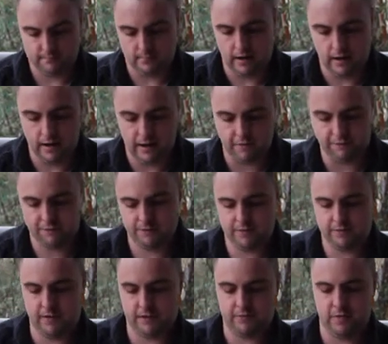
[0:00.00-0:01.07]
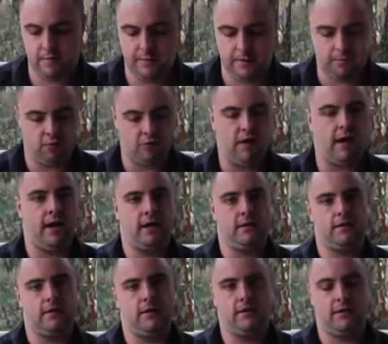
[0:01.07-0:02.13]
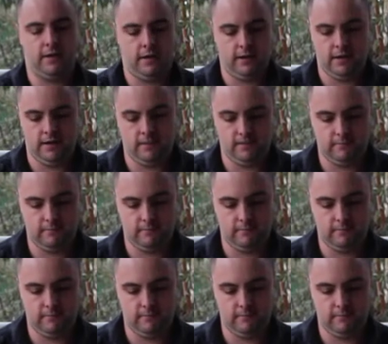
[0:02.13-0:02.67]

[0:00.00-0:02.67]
I have seen some people saying that the